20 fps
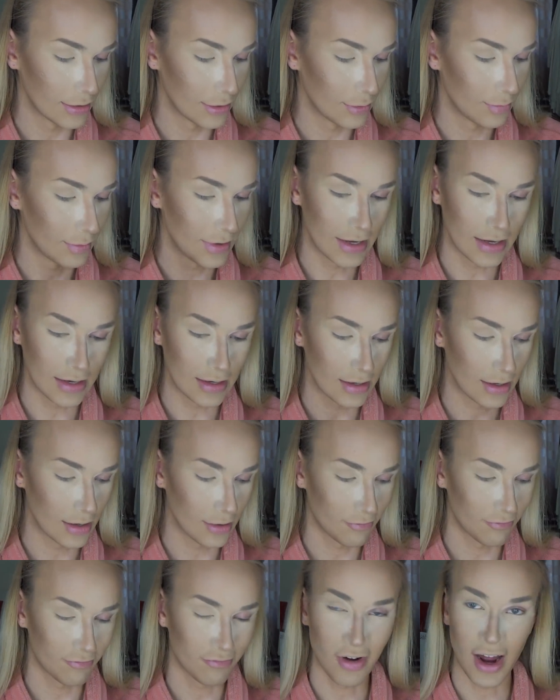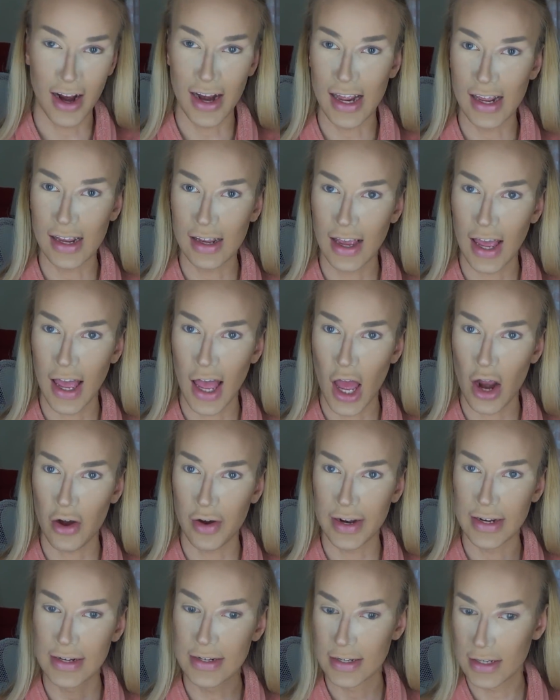you've been running
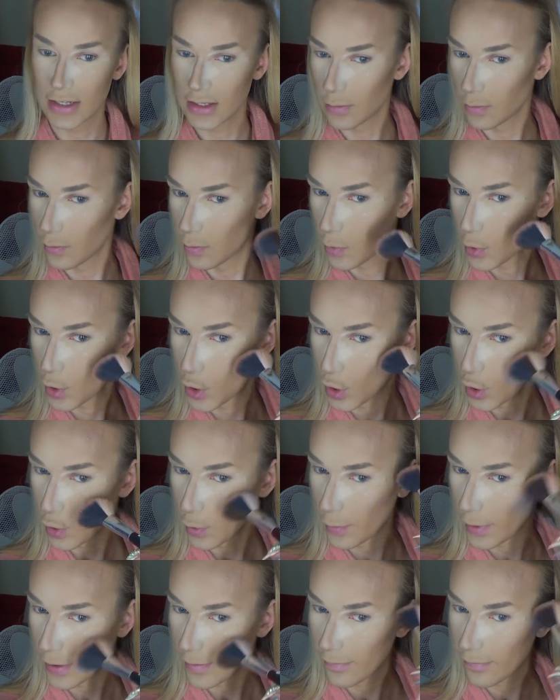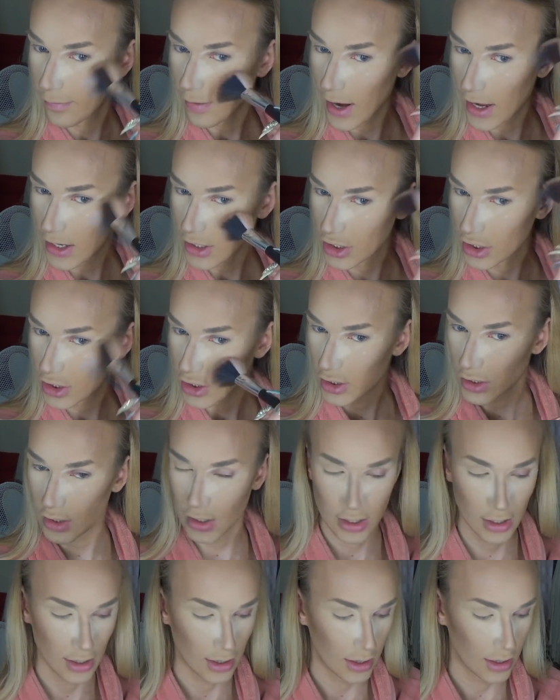errands and you're a bit flushed.
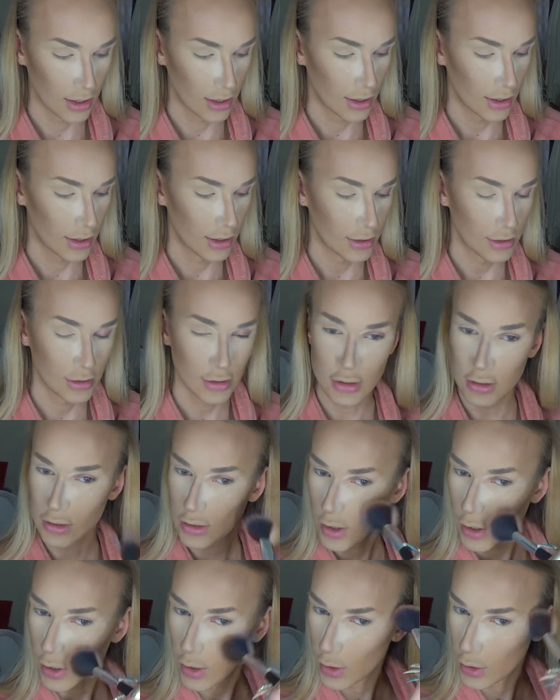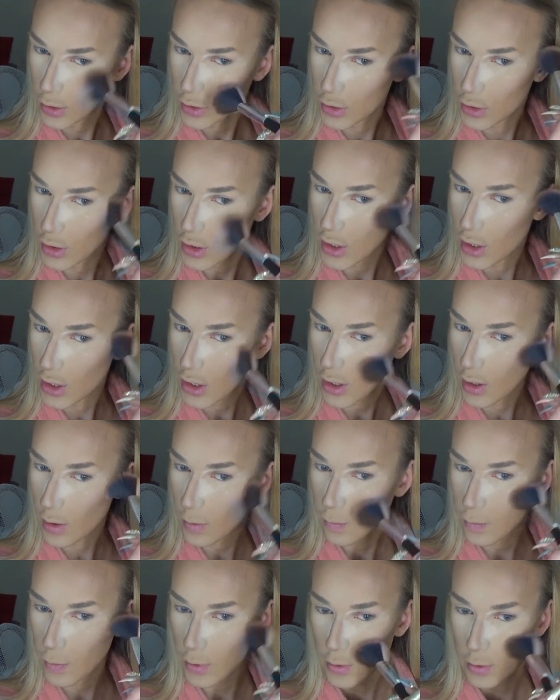Just on the
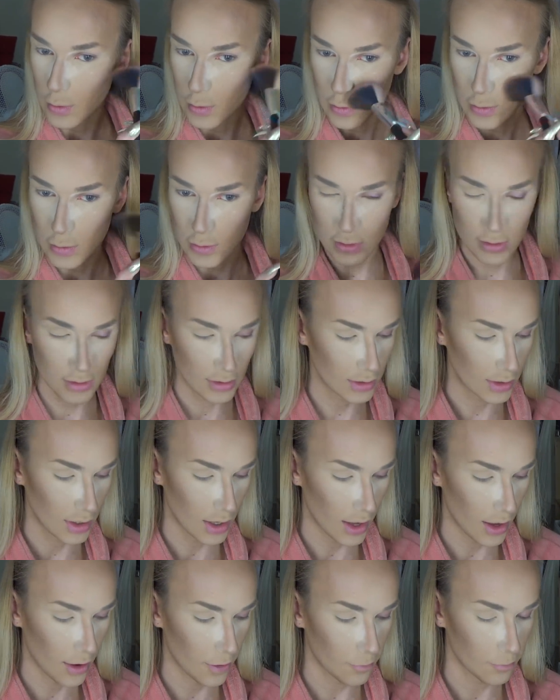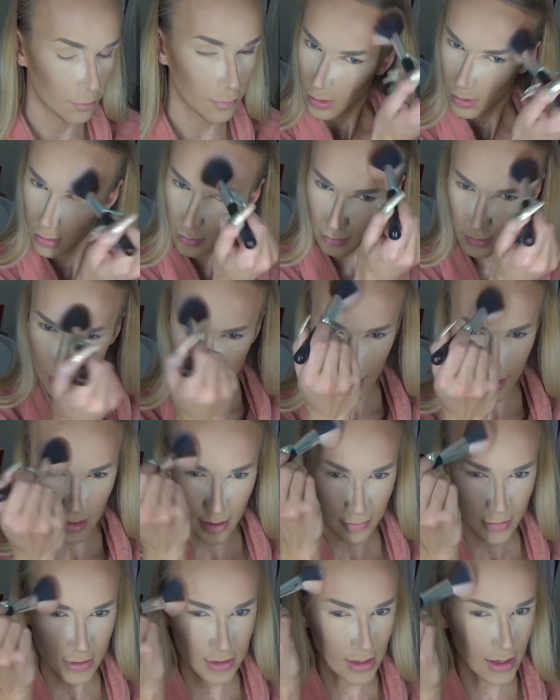cheekbones, blend
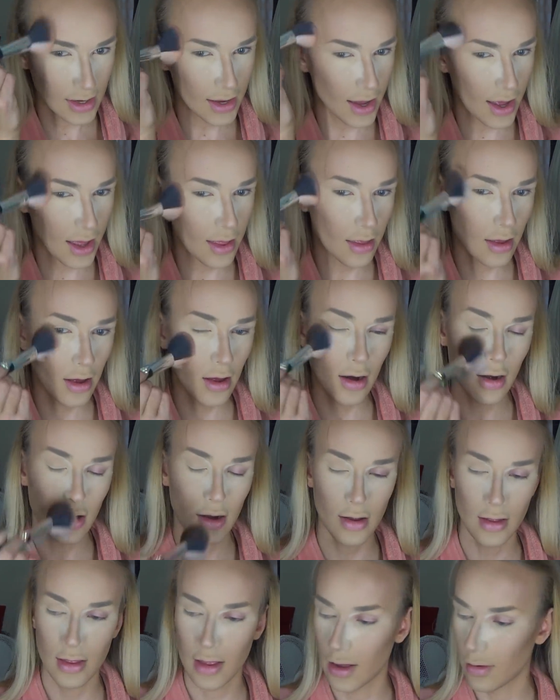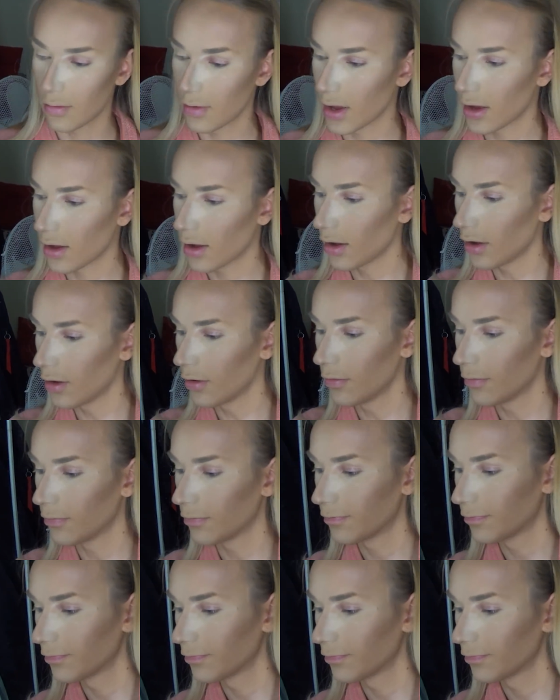them together, there we go.